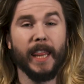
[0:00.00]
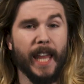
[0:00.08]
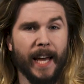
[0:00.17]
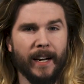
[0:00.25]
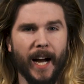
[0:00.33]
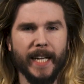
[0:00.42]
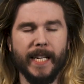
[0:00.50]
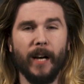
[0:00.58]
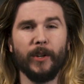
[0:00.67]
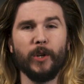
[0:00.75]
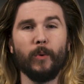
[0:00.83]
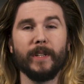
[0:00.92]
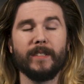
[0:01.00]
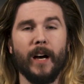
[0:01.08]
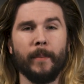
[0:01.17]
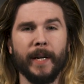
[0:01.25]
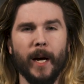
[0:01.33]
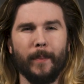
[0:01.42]
And then I tell you what's
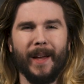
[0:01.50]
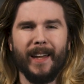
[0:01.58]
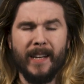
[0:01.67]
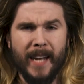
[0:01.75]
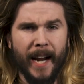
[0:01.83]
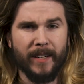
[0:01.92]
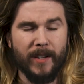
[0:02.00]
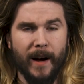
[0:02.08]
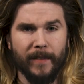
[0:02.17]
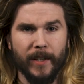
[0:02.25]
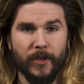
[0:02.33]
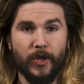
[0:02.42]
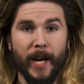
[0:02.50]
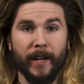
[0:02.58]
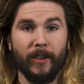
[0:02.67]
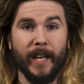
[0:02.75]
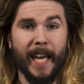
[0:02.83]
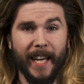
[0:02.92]
coming up next on this
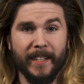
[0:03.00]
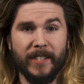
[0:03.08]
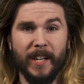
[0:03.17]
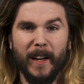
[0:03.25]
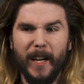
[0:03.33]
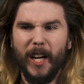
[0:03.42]
channel. Hint,